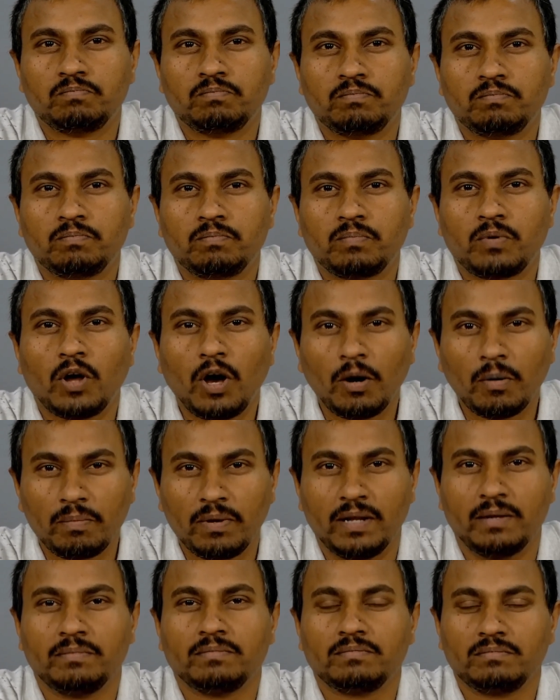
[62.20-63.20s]

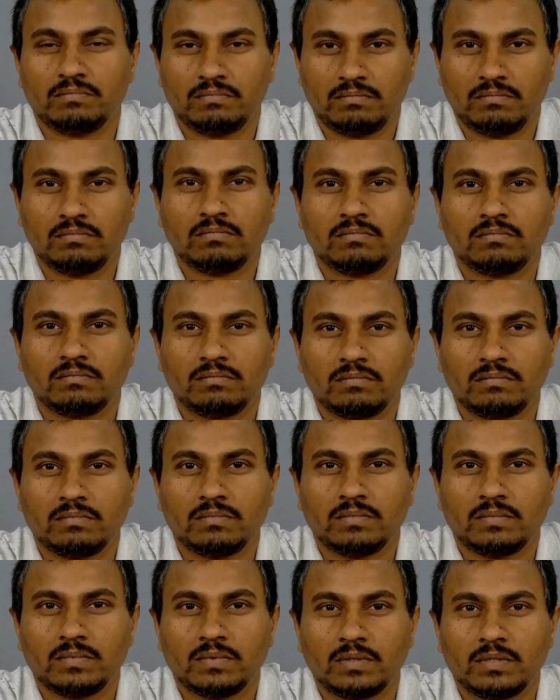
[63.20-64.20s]
problem
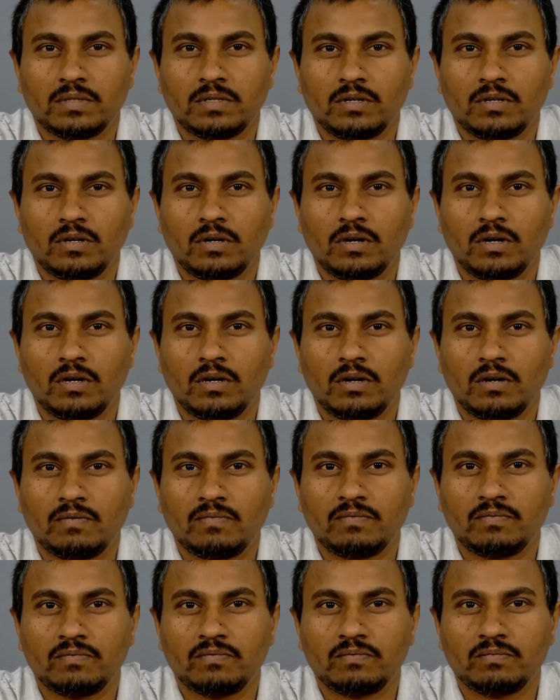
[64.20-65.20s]

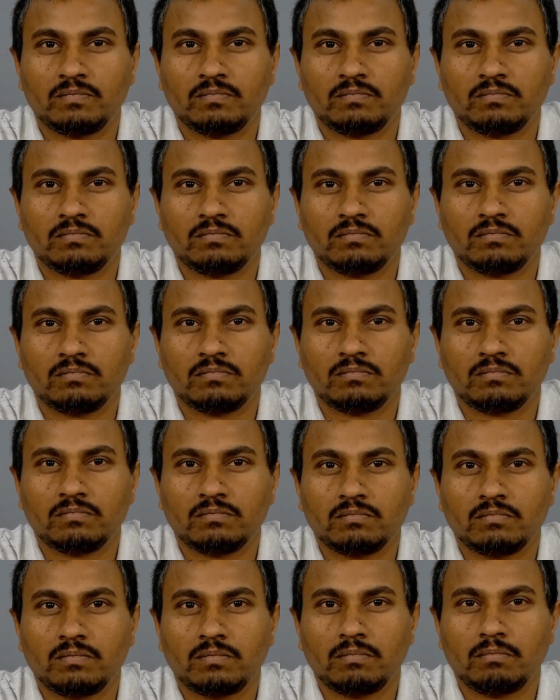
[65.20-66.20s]
of
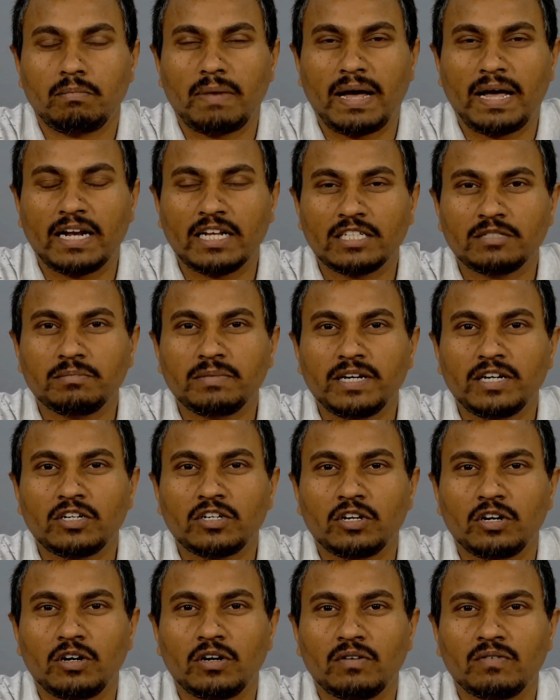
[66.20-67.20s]

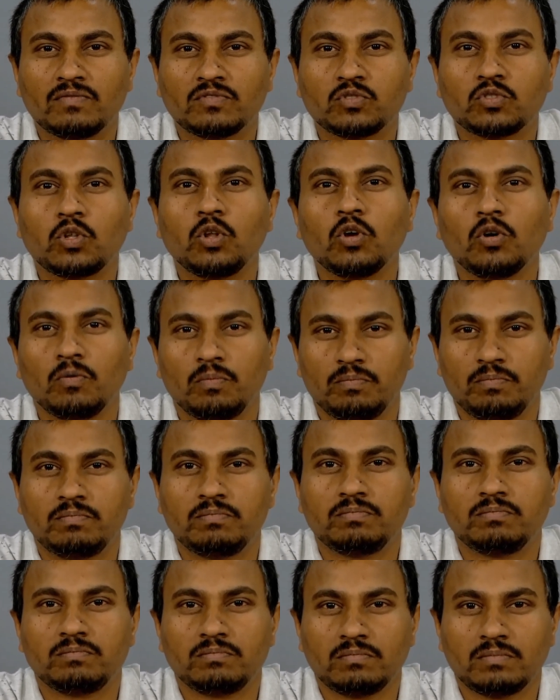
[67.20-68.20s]
management of slope
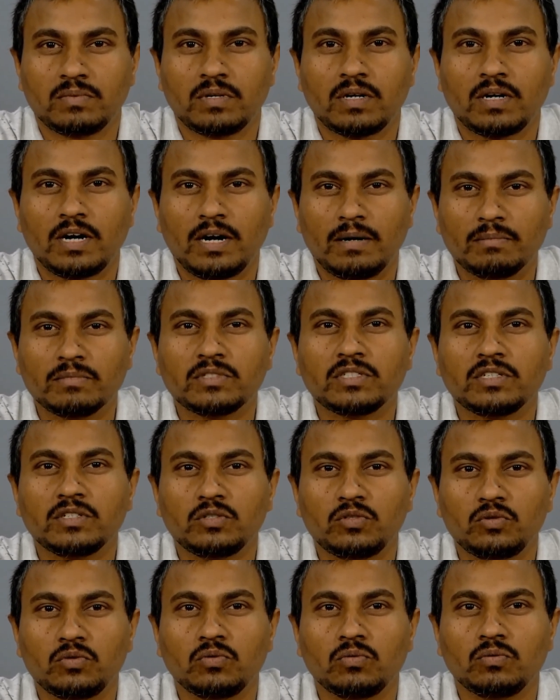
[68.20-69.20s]
comes
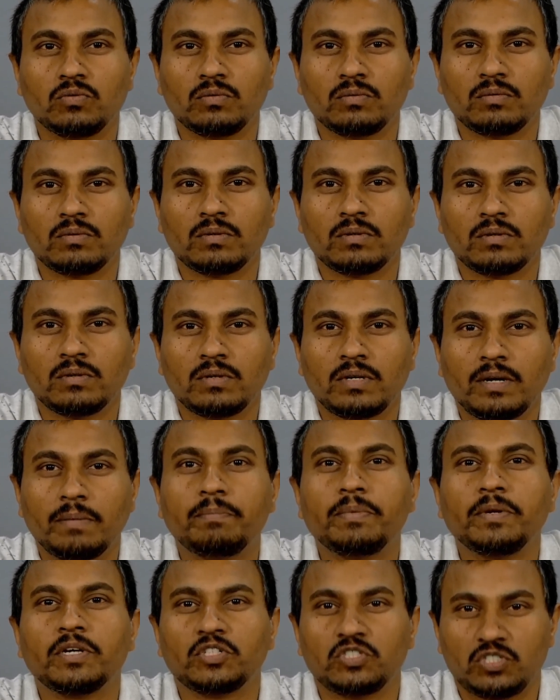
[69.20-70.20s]
into a
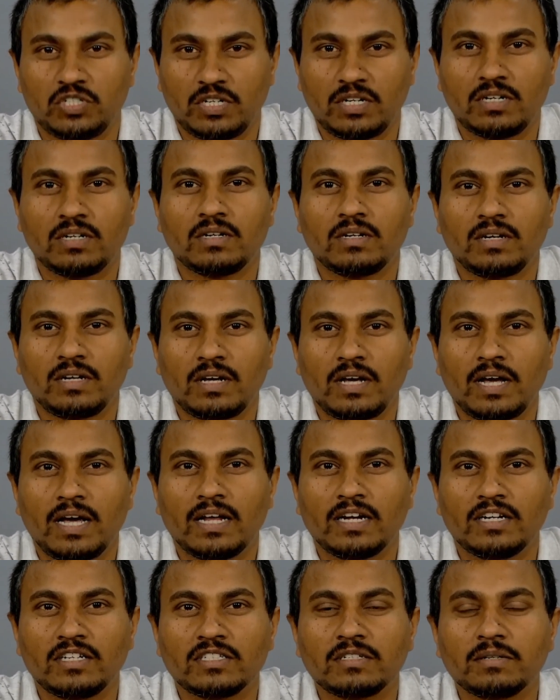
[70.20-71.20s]
picture,
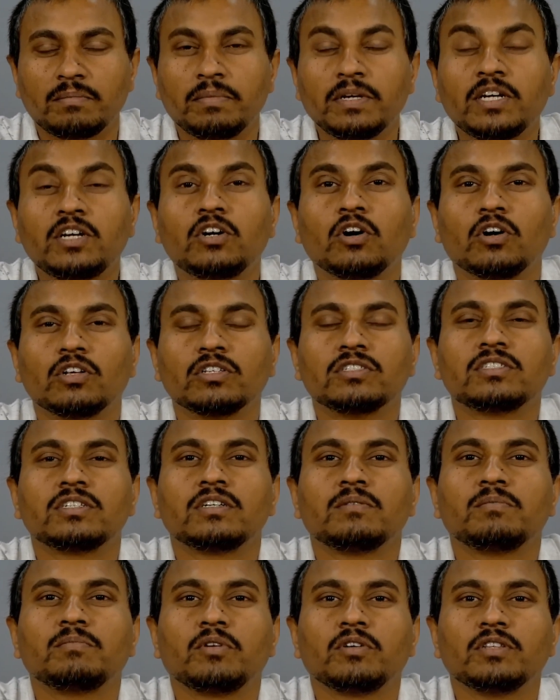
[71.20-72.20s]
and it is a big
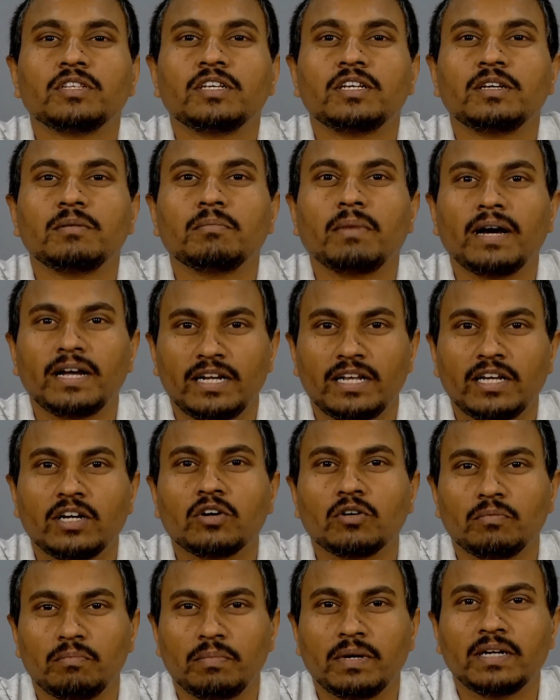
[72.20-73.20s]
concern for the mining
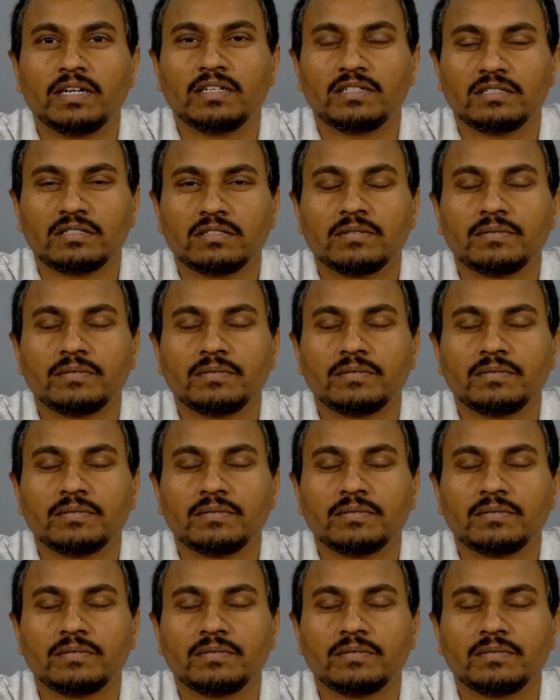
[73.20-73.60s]
companies.